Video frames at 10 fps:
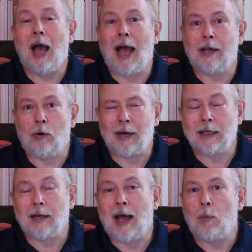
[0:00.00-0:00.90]
I
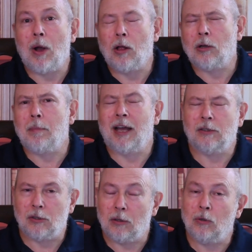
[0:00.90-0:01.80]
greet, I welcome, I
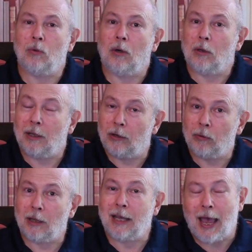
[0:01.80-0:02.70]
salute,
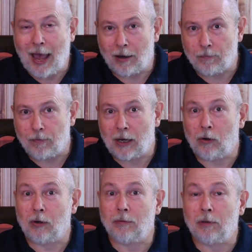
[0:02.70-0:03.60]
literally and
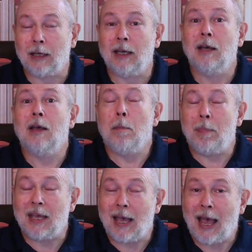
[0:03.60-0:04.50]
figuratively,
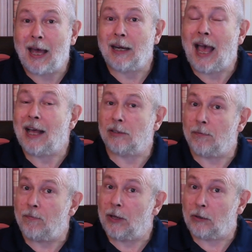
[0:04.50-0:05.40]
began as
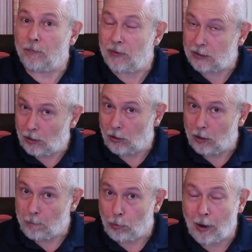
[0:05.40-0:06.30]
a
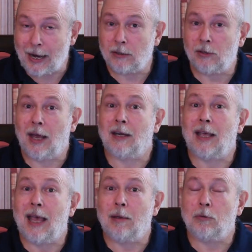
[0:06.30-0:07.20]
physical embrace
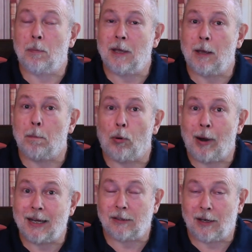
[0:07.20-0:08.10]
and came to be
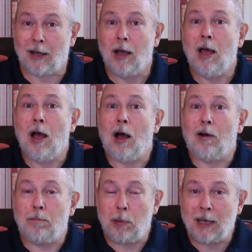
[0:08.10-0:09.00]
embracing
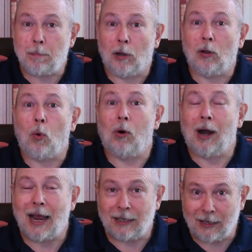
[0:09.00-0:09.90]
of people
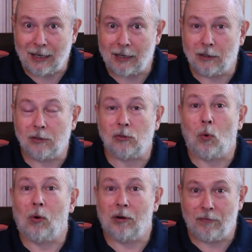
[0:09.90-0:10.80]
or ideas
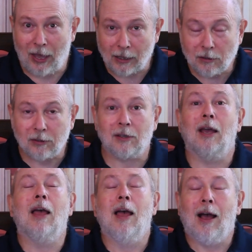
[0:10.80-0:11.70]
or events.
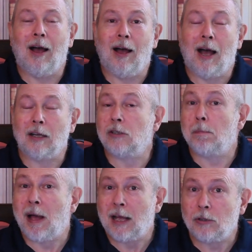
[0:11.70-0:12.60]
Uh,
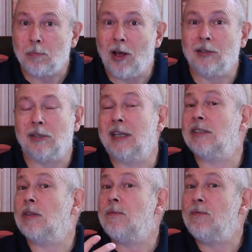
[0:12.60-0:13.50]
aspasmos
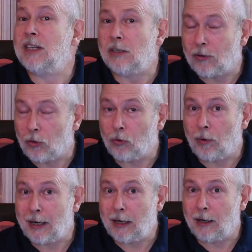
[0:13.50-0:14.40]
is the physical
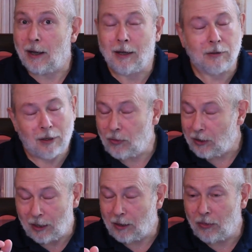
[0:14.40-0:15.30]
greeting, as
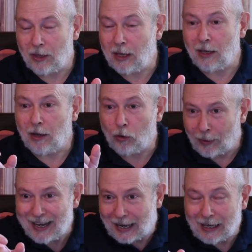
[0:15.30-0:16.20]
the, the
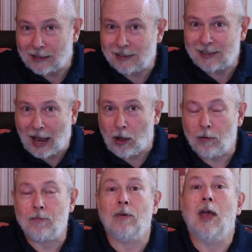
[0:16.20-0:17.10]
greeting
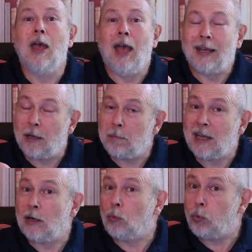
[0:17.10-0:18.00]
itself can
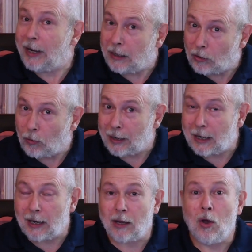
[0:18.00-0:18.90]
mean a written
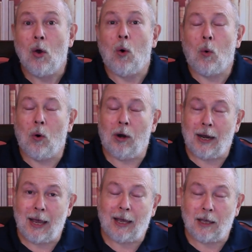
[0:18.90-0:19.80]
greeting
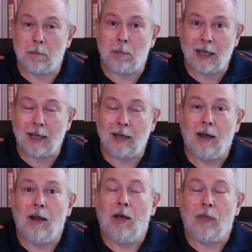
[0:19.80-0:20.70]
or it can be
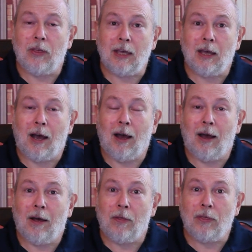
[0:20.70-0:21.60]
the,
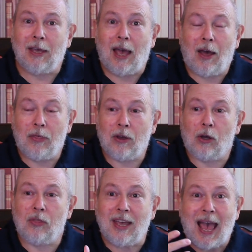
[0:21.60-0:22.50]
uh, the, the,
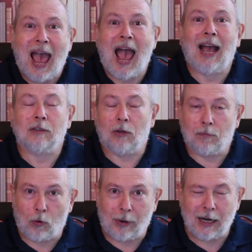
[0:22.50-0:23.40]
the act
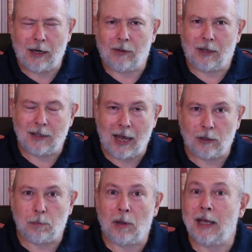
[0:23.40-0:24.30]
of greeting that
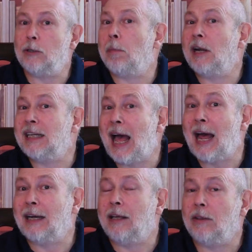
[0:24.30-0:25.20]
takes place, but
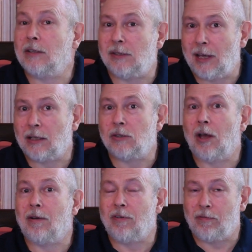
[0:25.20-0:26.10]
not in the sense
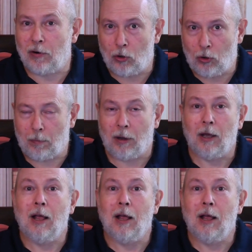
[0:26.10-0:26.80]
of a verb.